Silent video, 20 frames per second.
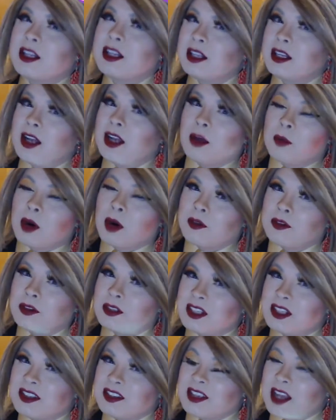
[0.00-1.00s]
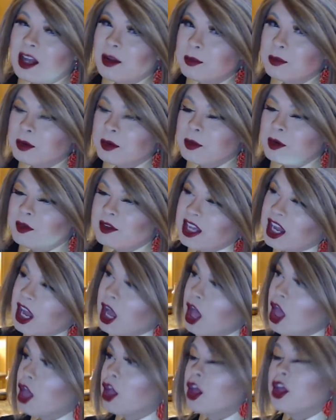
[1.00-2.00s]
non Marvel DC comic book movie,
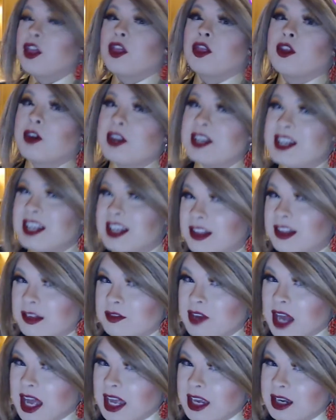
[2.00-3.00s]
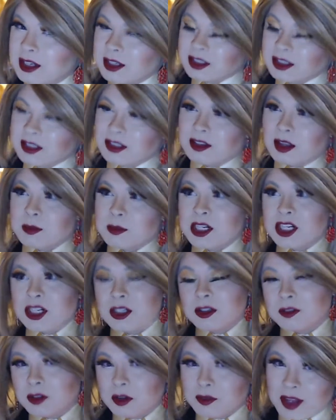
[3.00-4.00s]
30 Days of Night, because I'm a show
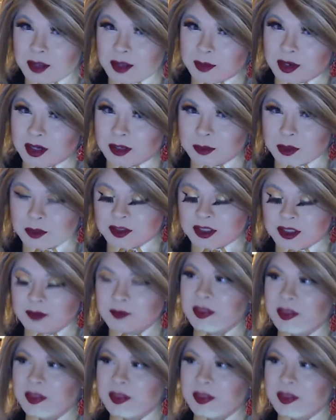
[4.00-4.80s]
for a vampire movie,